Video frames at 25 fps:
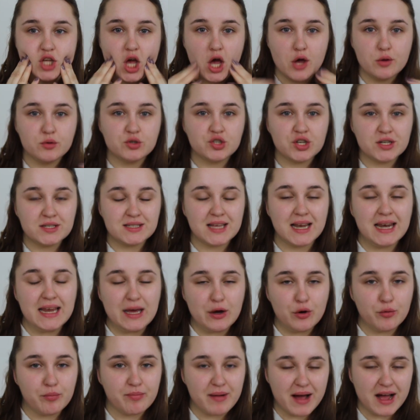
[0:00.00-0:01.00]
So just a
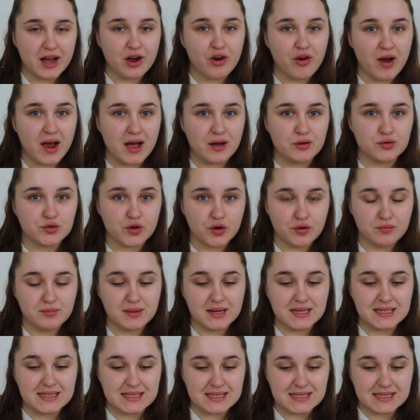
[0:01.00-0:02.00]
little background on
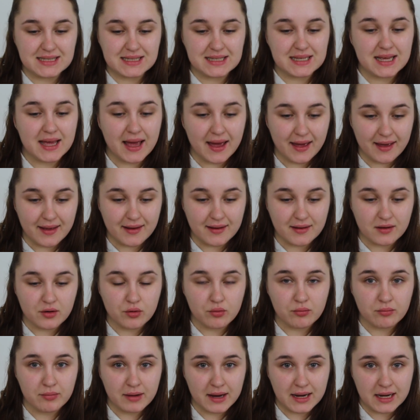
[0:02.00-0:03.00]
my
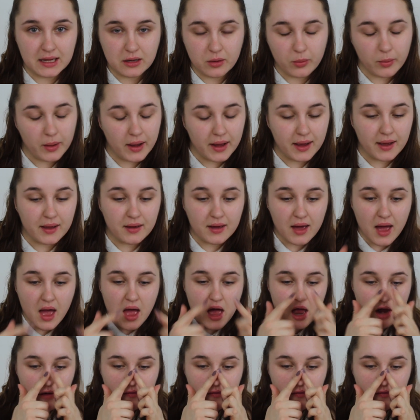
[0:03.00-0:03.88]
skin really quick.